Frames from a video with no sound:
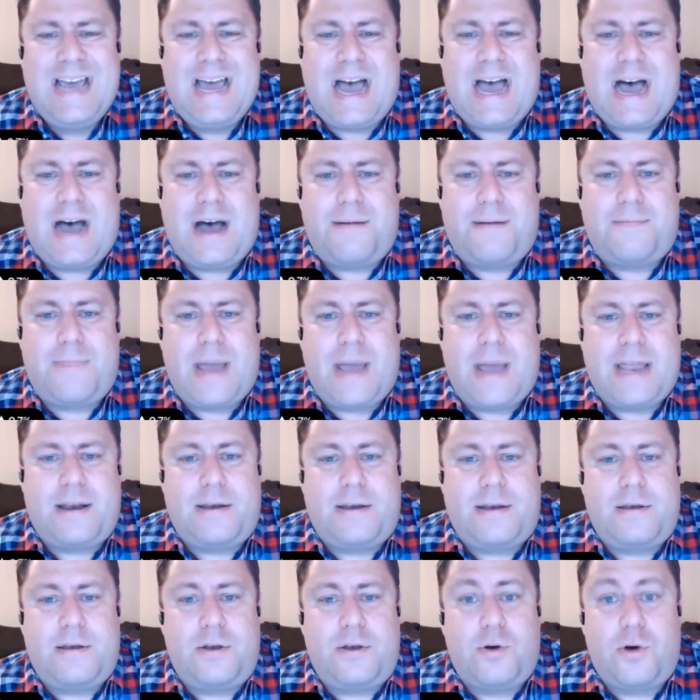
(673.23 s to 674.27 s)

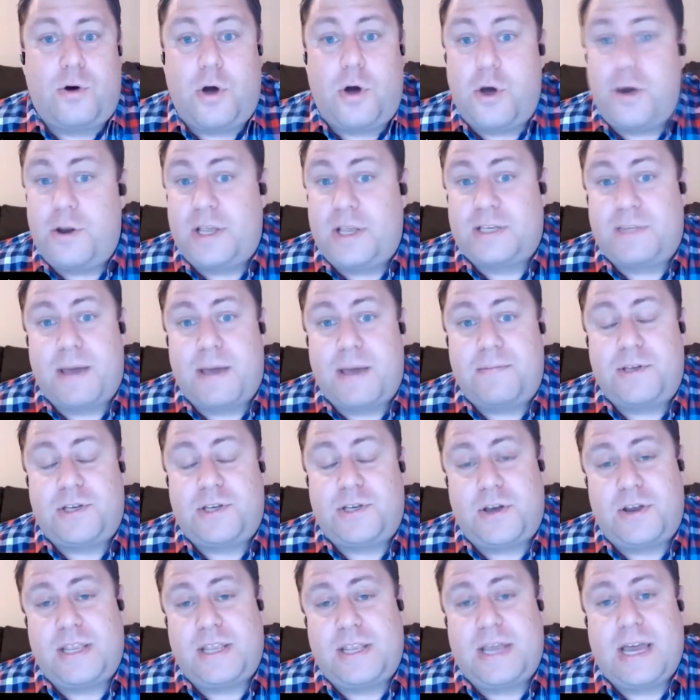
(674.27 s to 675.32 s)
and your earnings may be
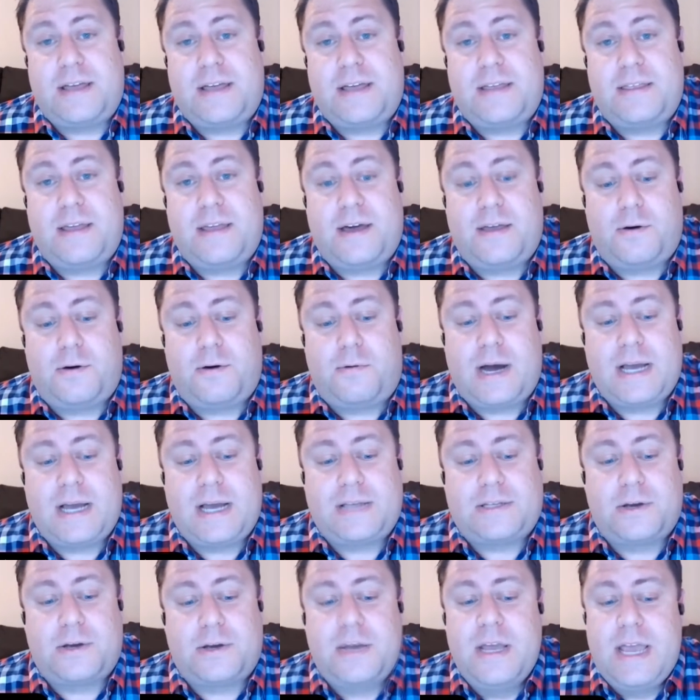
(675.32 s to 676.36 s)
turning down the other way.
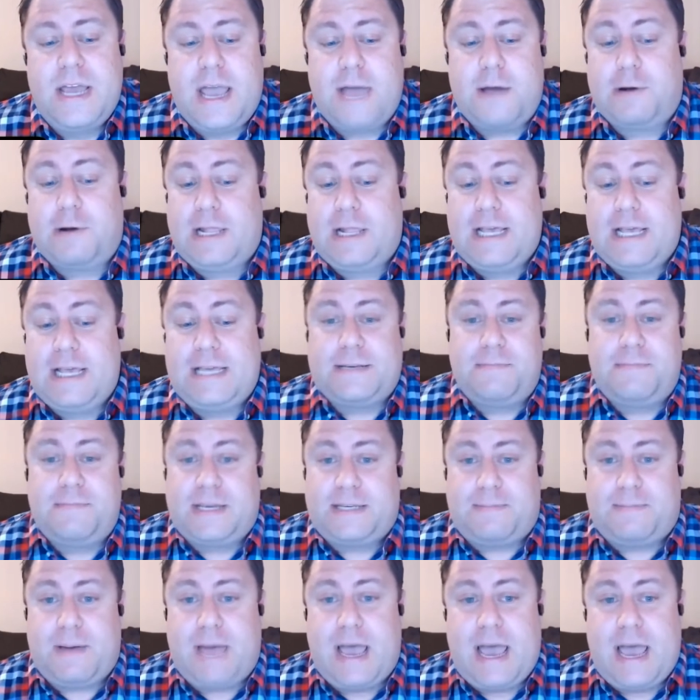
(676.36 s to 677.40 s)
So it really is a
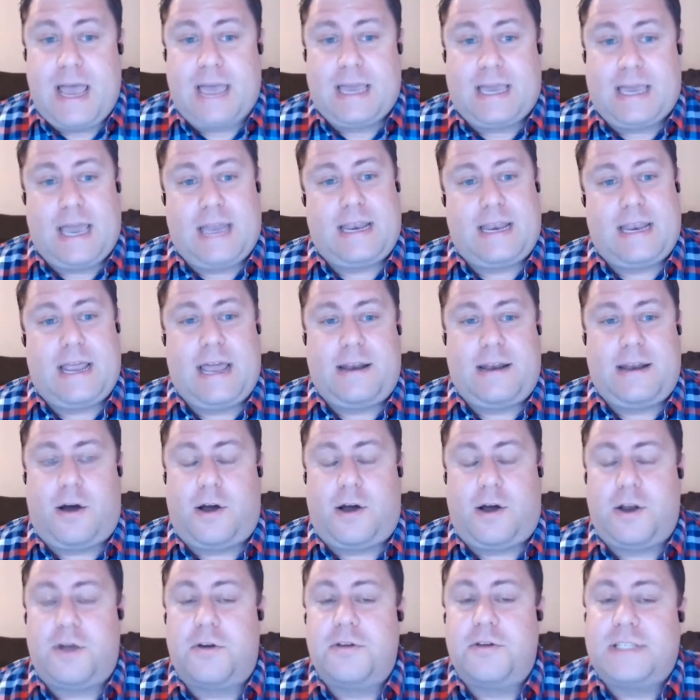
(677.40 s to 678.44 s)
mixed bag, and
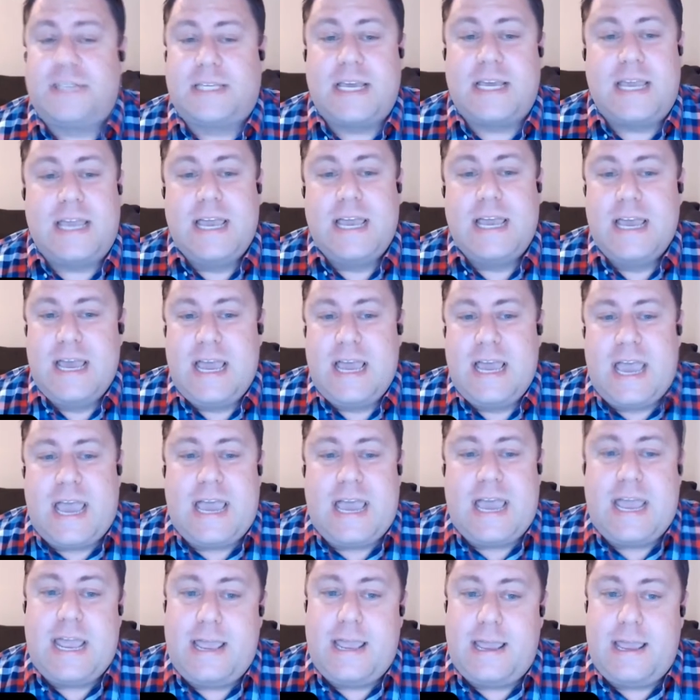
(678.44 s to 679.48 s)
I don't see
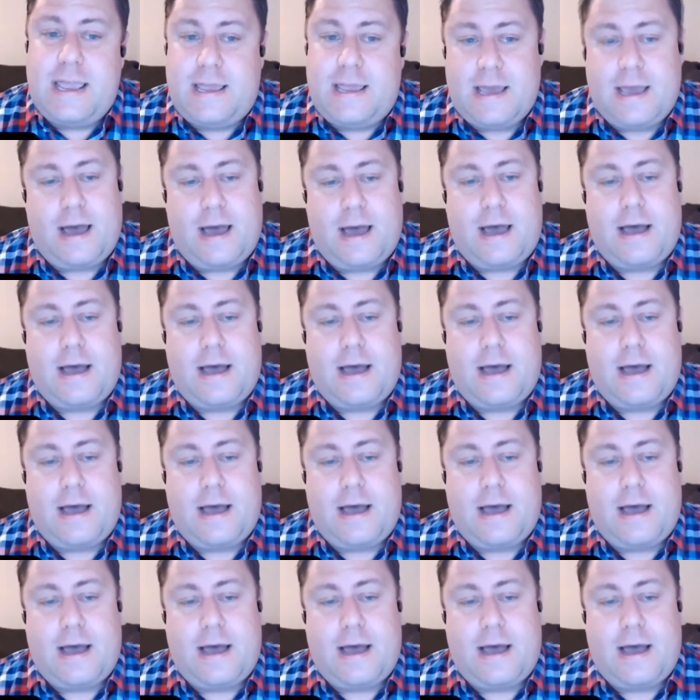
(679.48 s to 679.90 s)
any,